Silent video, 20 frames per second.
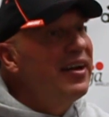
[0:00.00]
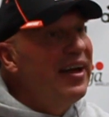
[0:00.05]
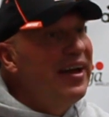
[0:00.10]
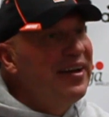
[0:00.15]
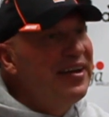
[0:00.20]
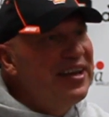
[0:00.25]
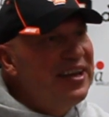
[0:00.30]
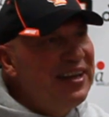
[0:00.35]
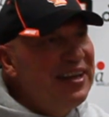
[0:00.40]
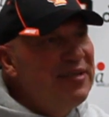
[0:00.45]

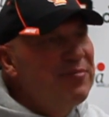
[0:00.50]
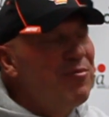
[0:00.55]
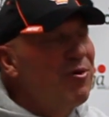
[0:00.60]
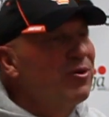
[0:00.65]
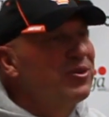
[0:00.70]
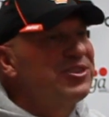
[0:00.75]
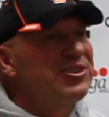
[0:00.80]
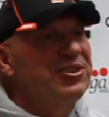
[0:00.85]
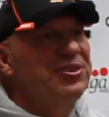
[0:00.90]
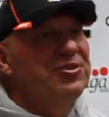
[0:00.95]
And he,
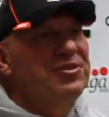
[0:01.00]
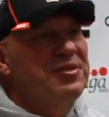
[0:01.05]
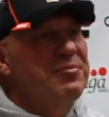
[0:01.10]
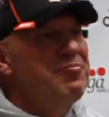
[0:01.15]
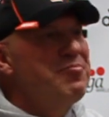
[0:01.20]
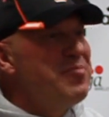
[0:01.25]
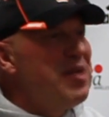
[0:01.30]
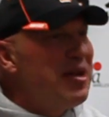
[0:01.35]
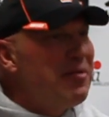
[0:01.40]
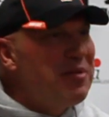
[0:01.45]
more so
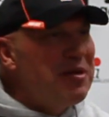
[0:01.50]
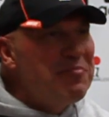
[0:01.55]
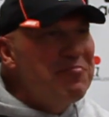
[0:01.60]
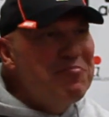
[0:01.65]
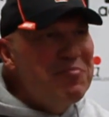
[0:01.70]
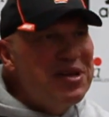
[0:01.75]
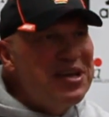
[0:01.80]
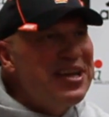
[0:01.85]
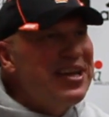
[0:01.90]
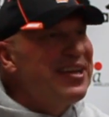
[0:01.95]
than maybe
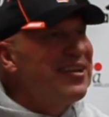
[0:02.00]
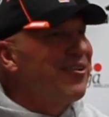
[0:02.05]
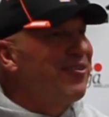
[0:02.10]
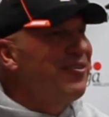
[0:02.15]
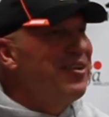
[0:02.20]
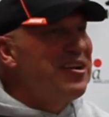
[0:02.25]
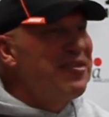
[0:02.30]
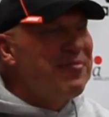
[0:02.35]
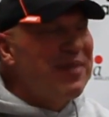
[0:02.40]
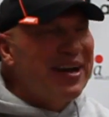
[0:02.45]
me
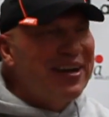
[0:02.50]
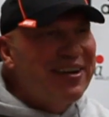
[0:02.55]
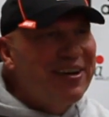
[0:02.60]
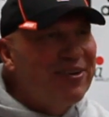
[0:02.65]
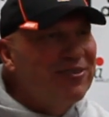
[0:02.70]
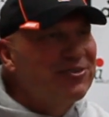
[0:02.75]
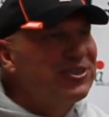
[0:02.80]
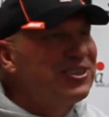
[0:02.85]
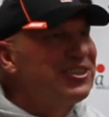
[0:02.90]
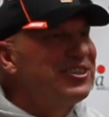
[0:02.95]
or any of my
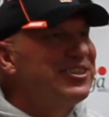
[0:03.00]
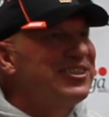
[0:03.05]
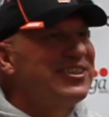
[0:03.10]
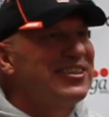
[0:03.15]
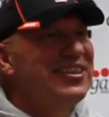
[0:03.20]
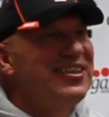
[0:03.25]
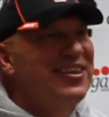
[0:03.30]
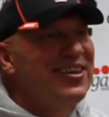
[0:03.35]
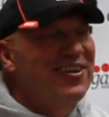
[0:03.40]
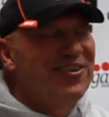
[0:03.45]
coaches
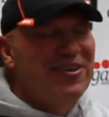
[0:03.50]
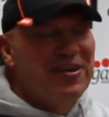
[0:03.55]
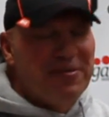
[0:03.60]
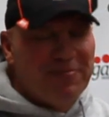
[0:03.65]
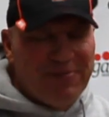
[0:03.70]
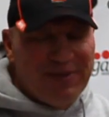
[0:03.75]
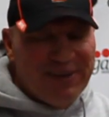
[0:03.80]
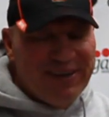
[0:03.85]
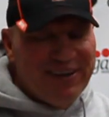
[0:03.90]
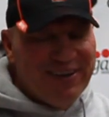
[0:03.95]
or any
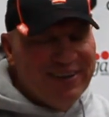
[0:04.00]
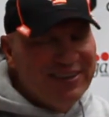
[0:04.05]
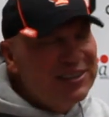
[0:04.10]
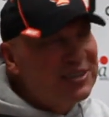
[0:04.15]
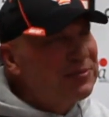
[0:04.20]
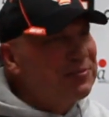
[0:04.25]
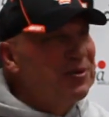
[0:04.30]
player in this